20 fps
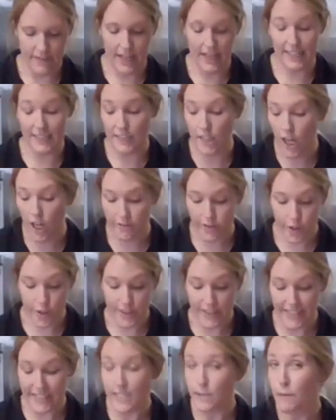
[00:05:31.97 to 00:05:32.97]
I love
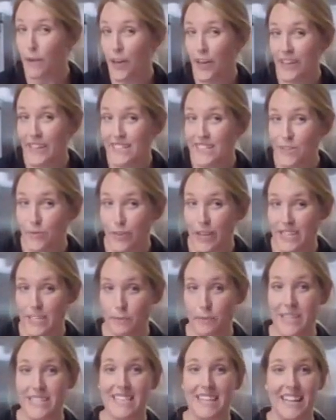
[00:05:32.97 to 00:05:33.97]
using asparagus in
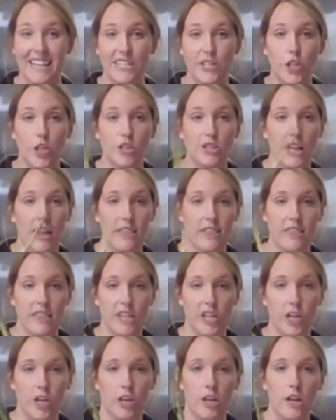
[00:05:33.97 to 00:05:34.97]
recipes, and I chose a
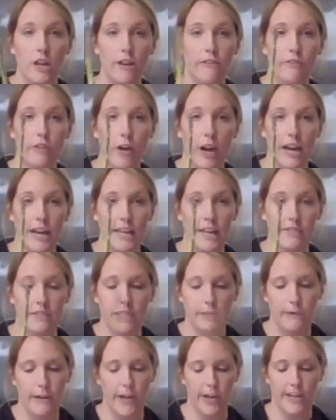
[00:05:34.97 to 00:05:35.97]
thinner variety of
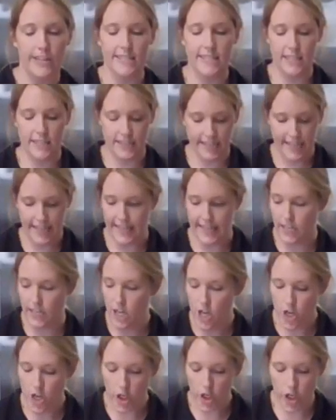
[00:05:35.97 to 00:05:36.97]
asparagus because
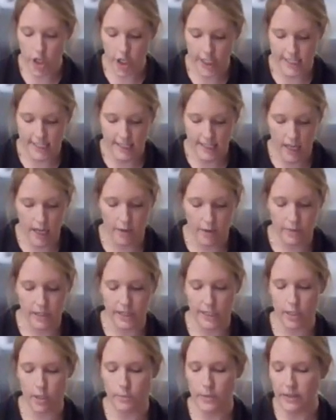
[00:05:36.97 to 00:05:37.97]
it cooks a
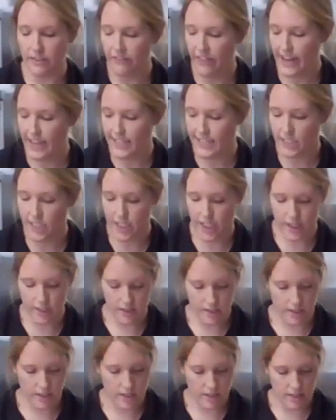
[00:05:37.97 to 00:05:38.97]
little bit
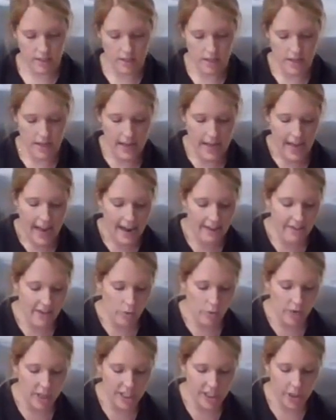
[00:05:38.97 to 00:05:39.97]
faster. And
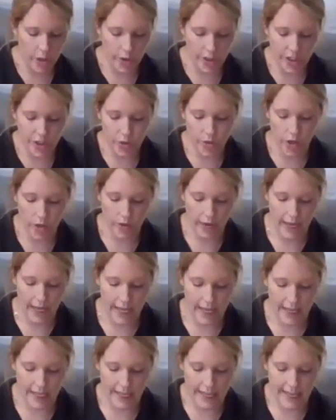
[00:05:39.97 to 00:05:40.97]
then we're just going to go
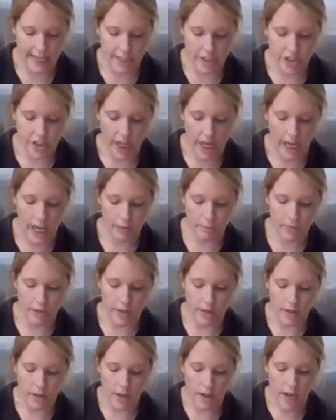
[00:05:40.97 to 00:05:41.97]
ahead and
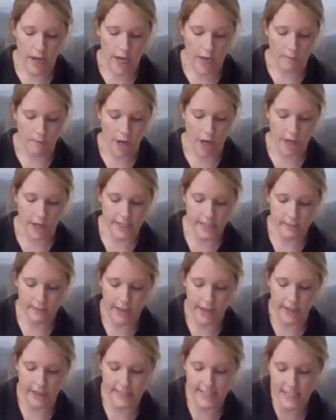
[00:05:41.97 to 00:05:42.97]
chop our
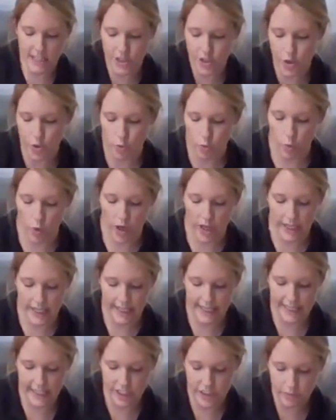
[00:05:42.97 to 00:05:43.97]
asparagus into
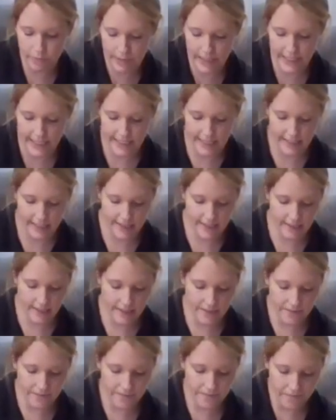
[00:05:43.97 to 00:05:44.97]
1-inch
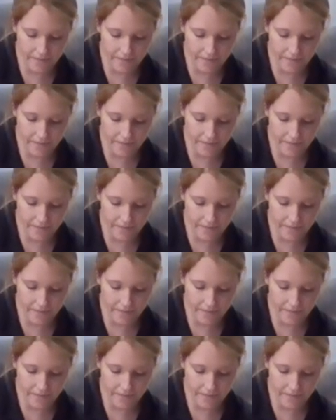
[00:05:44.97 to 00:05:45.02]
pieces.